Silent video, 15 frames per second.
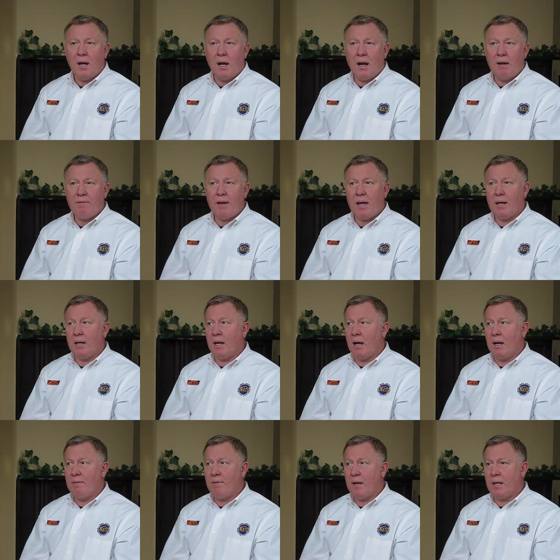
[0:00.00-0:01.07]
I've had
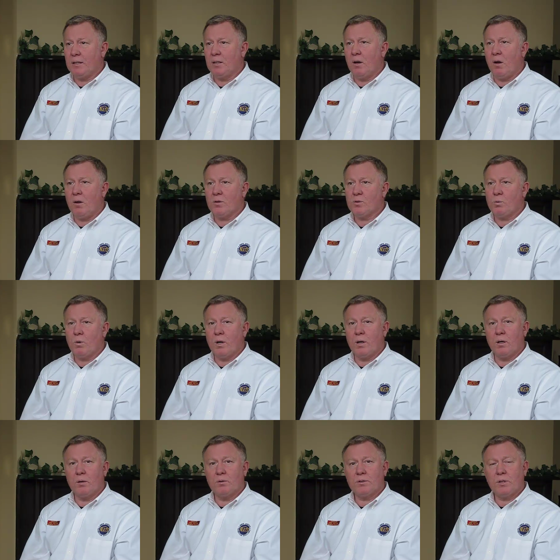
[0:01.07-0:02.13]
I've had calls
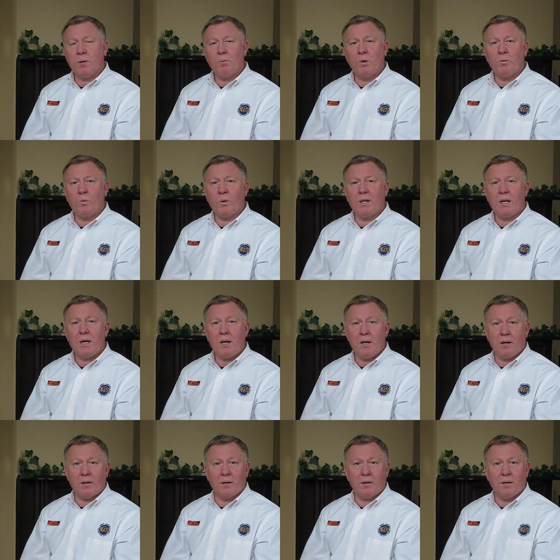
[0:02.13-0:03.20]
where someone would
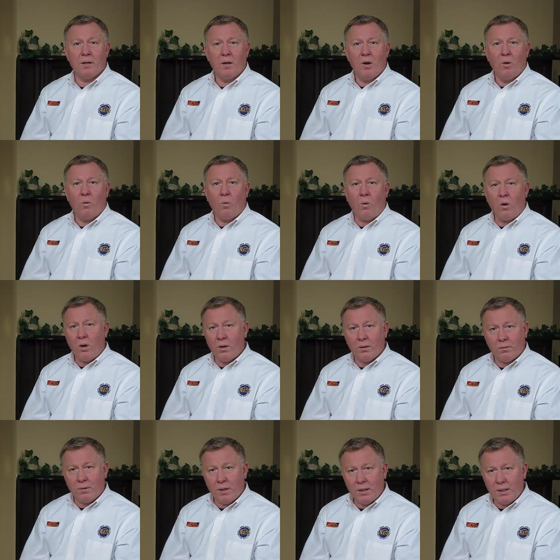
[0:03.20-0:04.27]
hear water
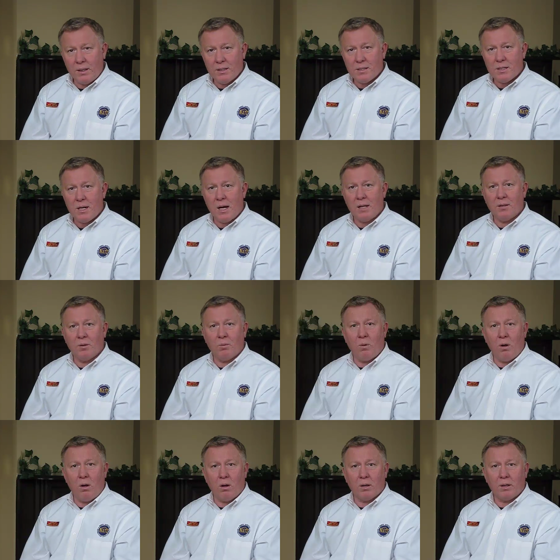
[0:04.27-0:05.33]
running inside their
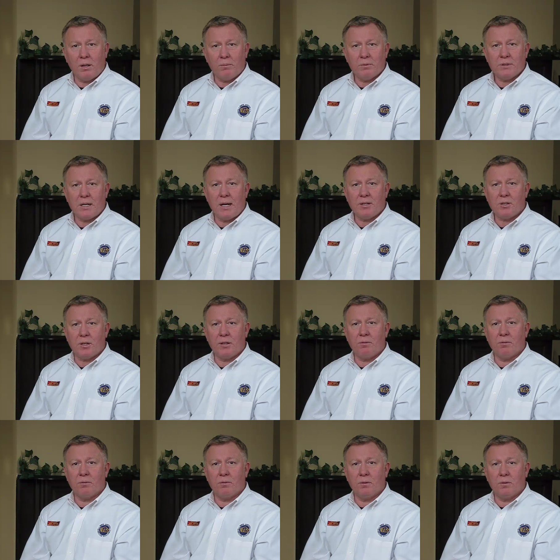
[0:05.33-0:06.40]
wall, and it was actually
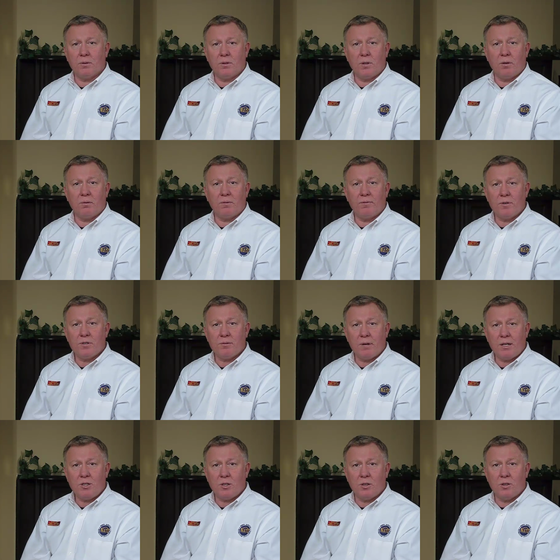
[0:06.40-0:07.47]
re- their
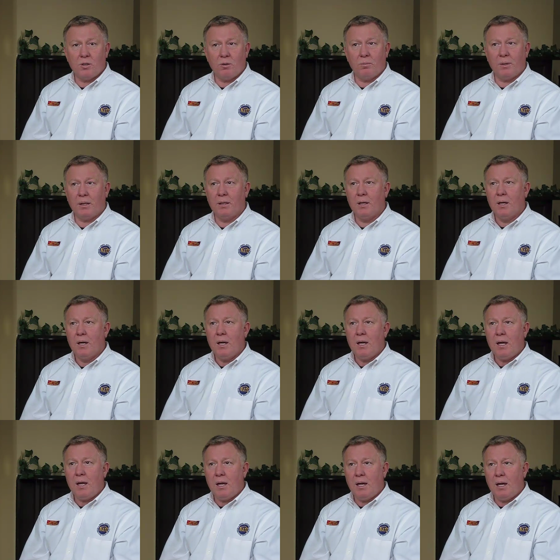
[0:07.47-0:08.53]
refrigeration tubing.
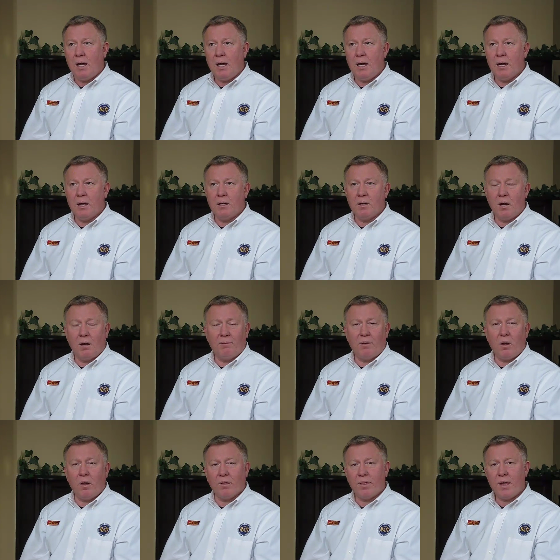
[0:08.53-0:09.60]
And of
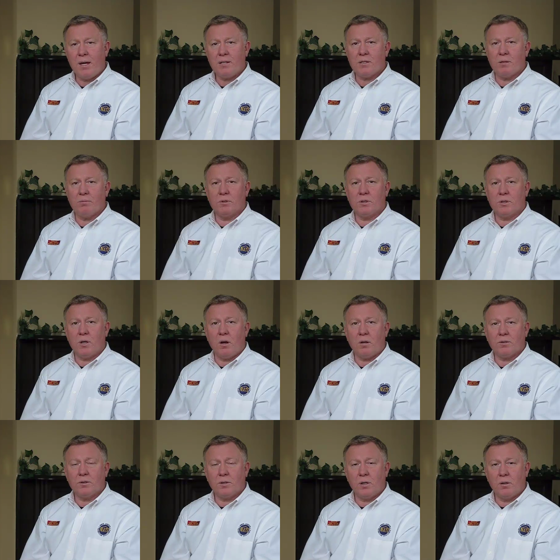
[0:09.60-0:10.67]
all things, it was
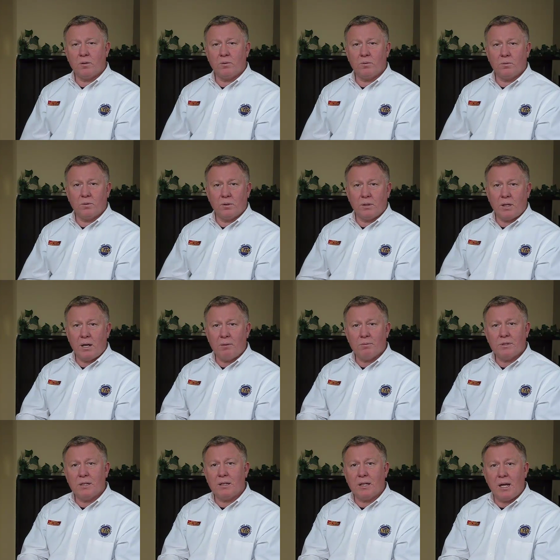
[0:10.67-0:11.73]
stalled so that it
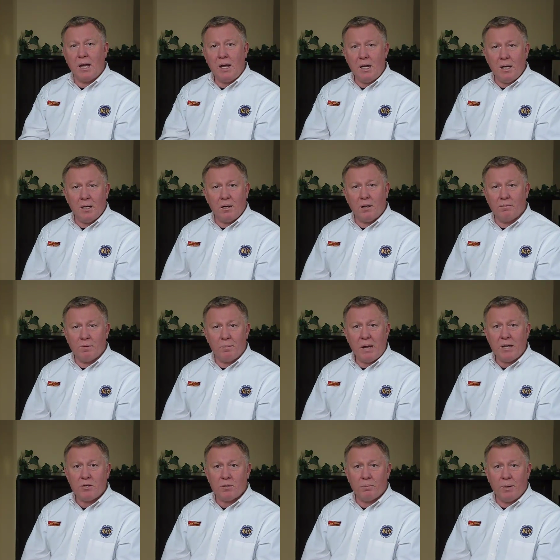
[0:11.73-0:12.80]
was at the head of the
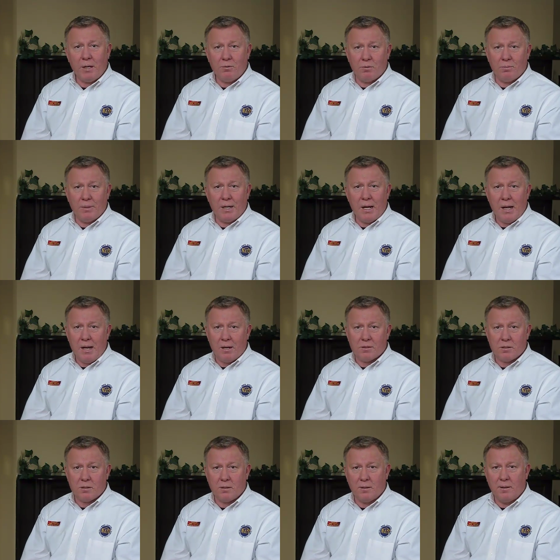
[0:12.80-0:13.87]
master bedroom in the
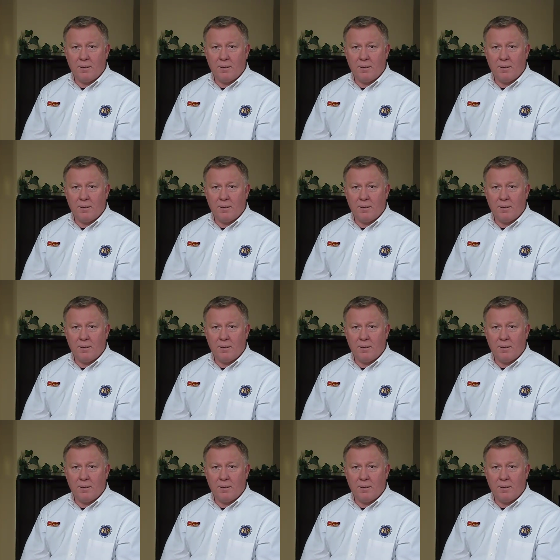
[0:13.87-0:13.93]
house.